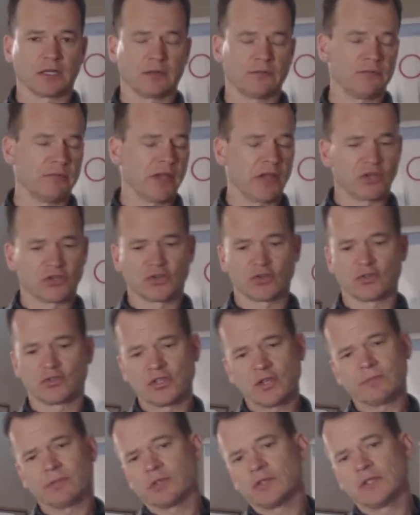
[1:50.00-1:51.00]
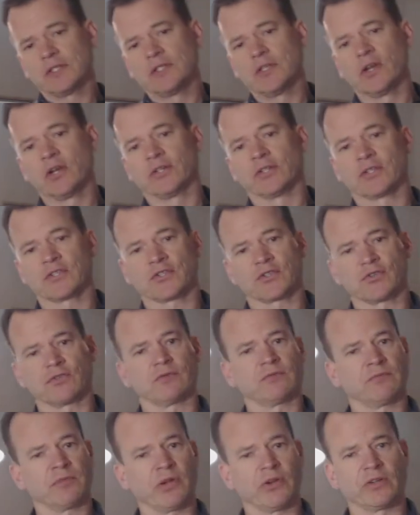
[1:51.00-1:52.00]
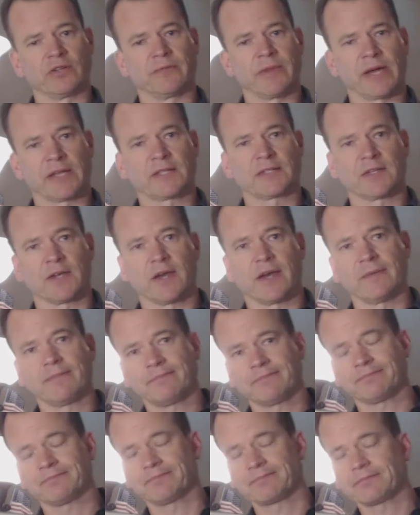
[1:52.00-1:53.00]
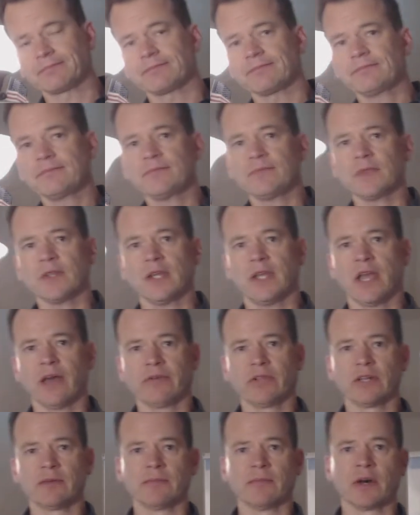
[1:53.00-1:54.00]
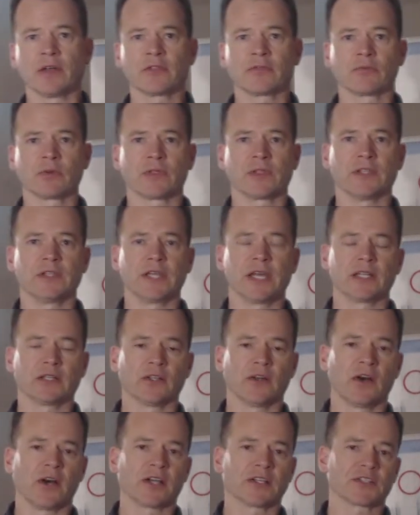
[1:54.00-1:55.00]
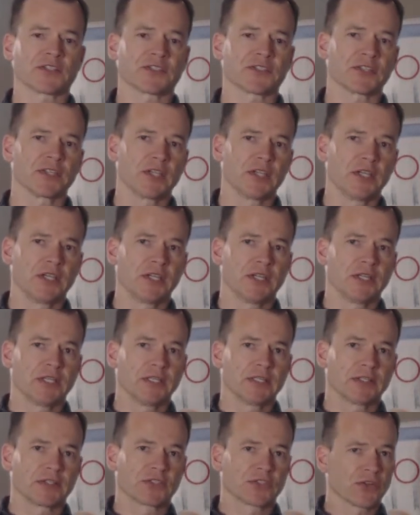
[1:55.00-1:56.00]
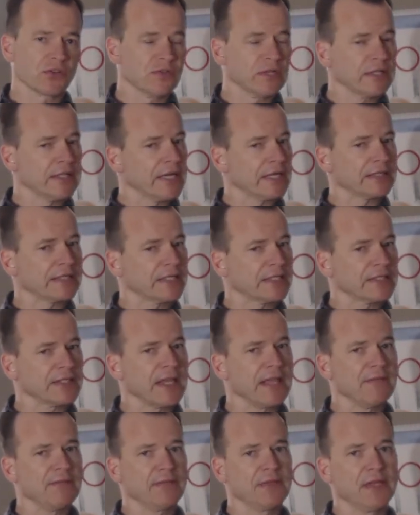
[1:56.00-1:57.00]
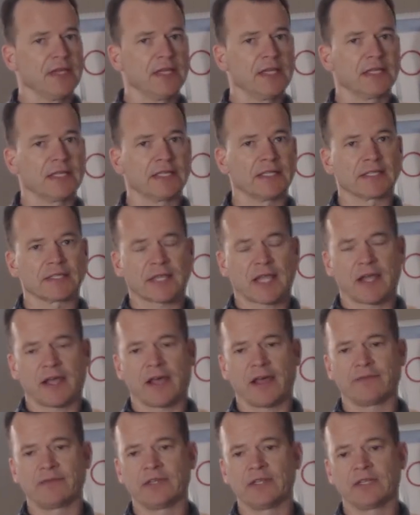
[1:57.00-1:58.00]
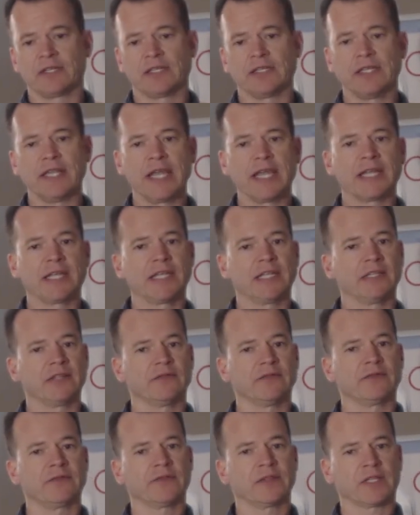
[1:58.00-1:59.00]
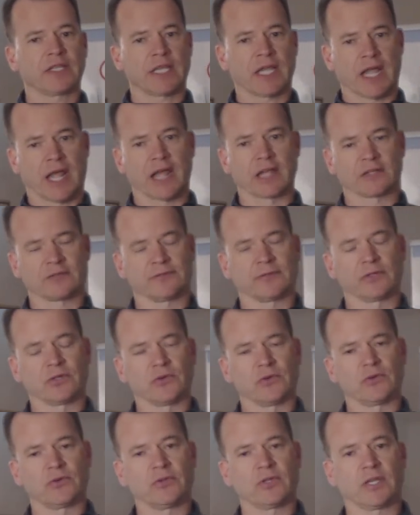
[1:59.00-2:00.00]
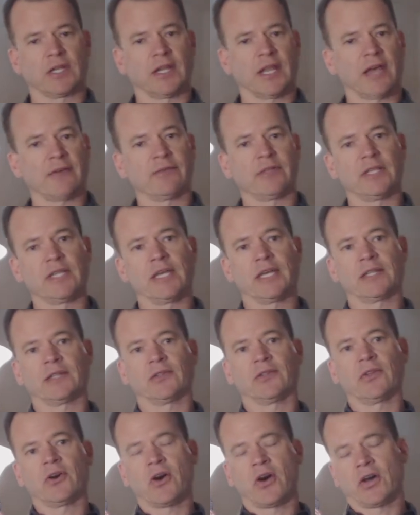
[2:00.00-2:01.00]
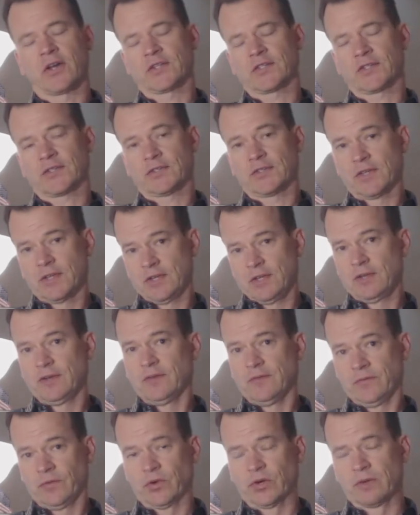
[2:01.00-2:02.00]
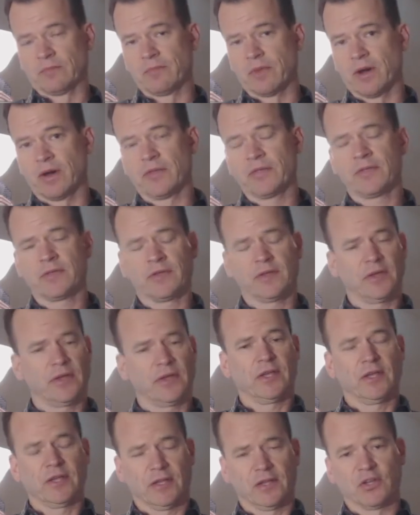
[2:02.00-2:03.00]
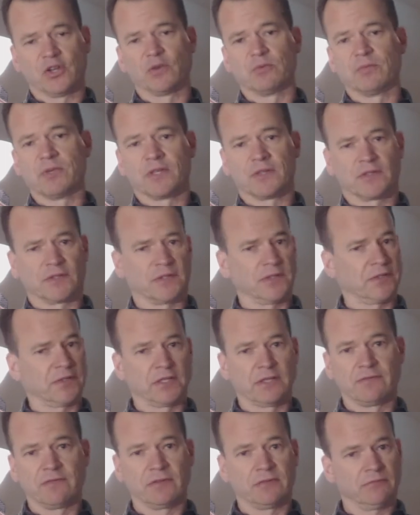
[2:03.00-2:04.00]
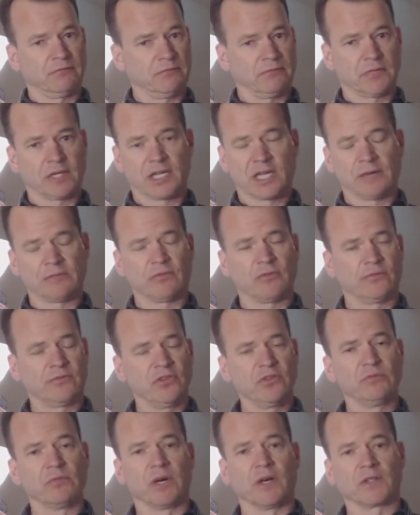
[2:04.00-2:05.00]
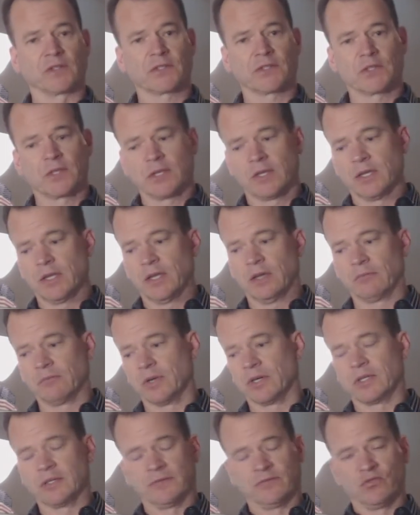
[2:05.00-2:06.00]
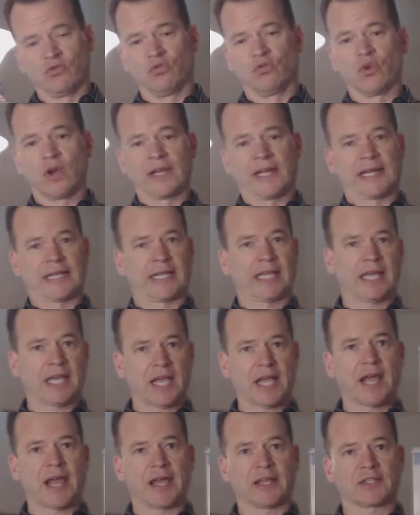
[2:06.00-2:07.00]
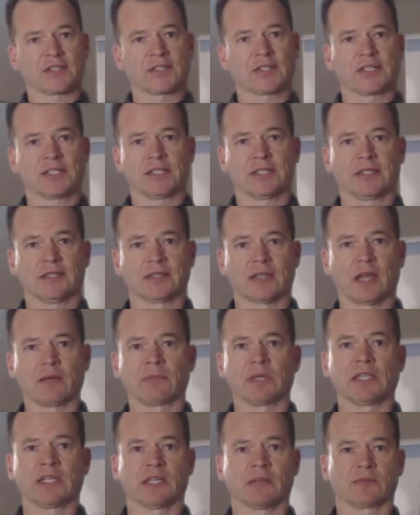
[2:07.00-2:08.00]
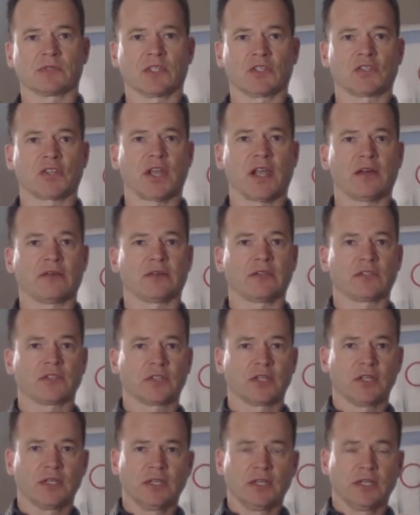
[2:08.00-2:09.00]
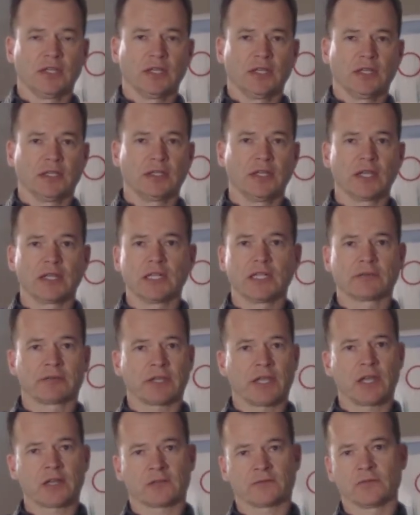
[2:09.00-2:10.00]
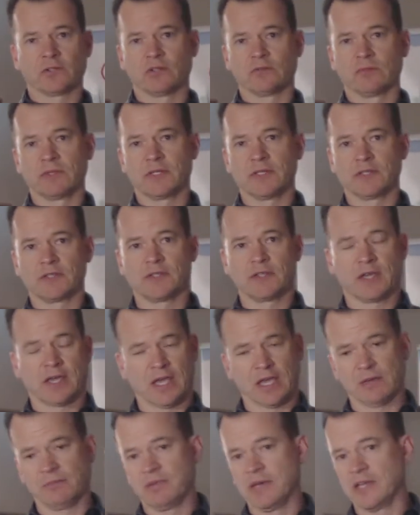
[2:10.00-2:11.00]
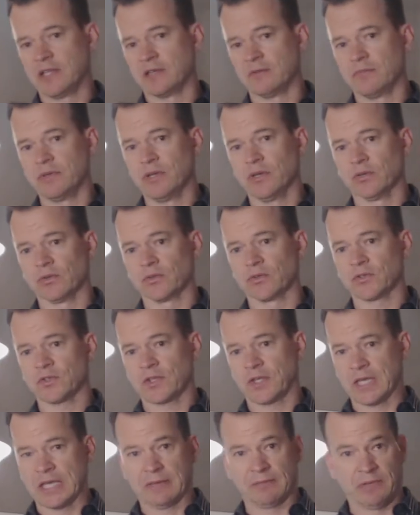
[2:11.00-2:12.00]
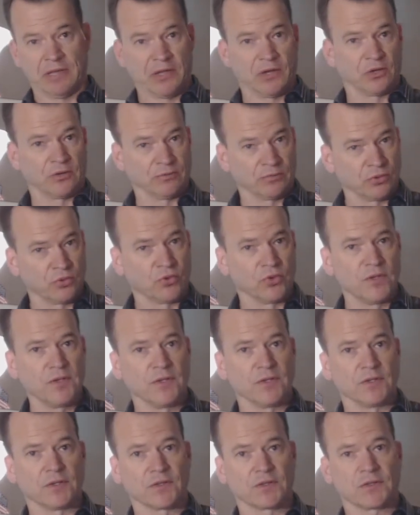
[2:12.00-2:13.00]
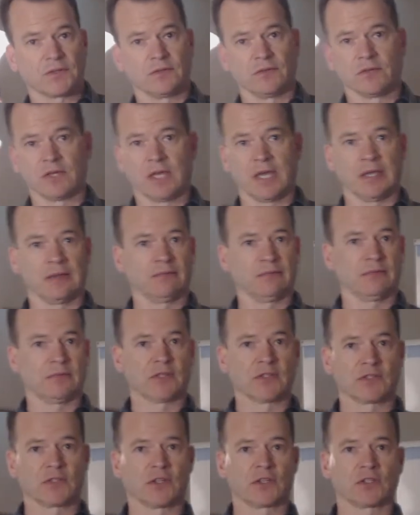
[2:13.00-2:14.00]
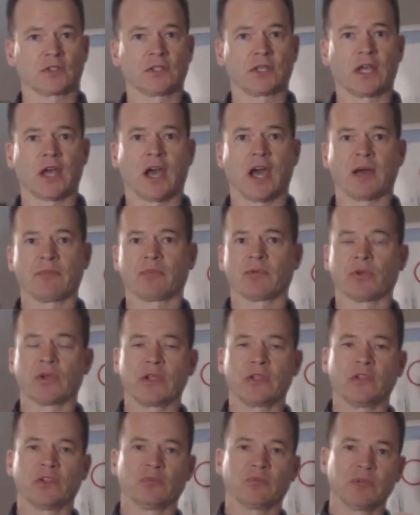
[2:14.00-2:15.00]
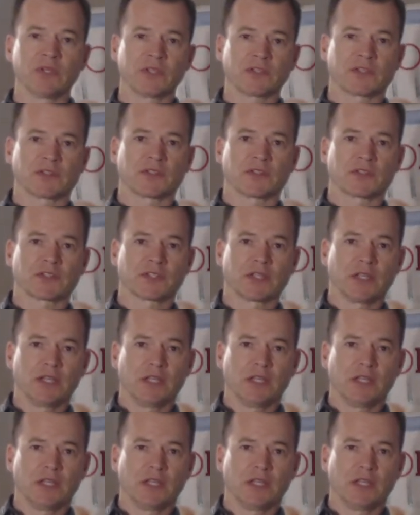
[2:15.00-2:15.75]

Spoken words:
measured typically during a certain period amount of time. Having a month with a net loss, certainly not the same thing as having negative cash flow. You can have a net loss for a month in your business, even a few months, but if you run out of cash, that becomes a challenge. Negative cash flow means you can't pay the bills, can't pay your employees, you can't essentially operate your business.